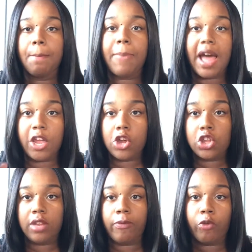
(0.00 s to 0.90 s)
buy your
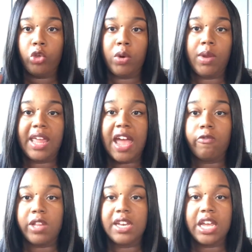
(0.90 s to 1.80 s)
jeans from Rue twenty-one. They
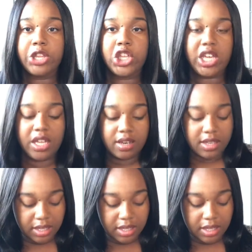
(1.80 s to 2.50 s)
have really nice jeans.